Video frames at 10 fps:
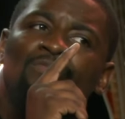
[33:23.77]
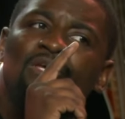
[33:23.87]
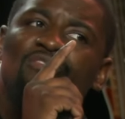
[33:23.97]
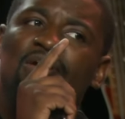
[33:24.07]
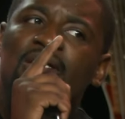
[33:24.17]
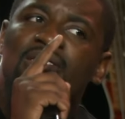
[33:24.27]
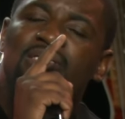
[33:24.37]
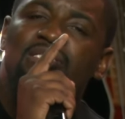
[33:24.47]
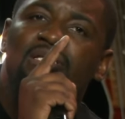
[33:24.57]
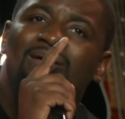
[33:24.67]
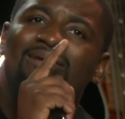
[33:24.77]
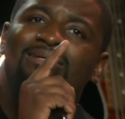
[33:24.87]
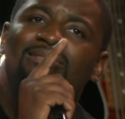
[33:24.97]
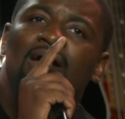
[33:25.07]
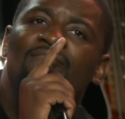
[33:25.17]
is very consistent about
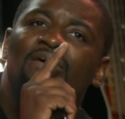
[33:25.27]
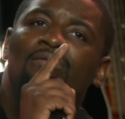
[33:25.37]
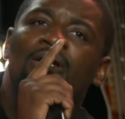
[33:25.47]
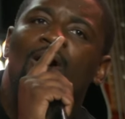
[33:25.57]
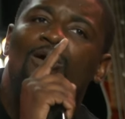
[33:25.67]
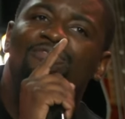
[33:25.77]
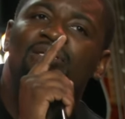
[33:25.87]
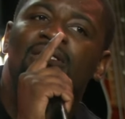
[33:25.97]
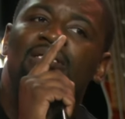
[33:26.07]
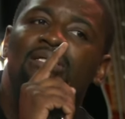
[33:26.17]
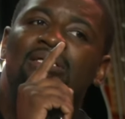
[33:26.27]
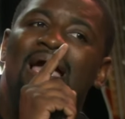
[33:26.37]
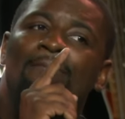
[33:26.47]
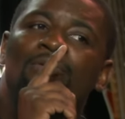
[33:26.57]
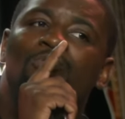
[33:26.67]
this that very often healing
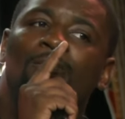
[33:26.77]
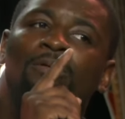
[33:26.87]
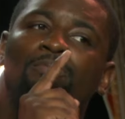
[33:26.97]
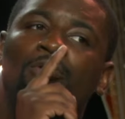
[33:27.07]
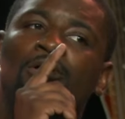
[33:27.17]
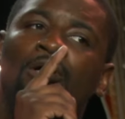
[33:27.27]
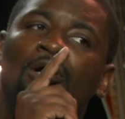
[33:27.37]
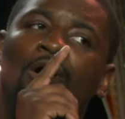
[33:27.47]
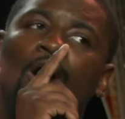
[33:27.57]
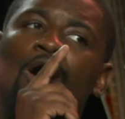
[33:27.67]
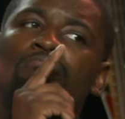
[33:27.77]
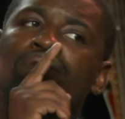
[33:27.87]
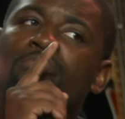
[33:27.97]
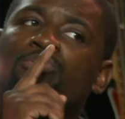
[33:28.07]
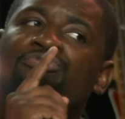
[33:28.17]
happens while people are are
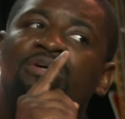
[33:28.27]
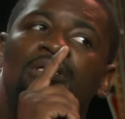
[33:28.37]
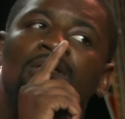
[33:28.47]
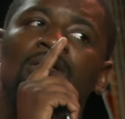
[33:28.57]
moving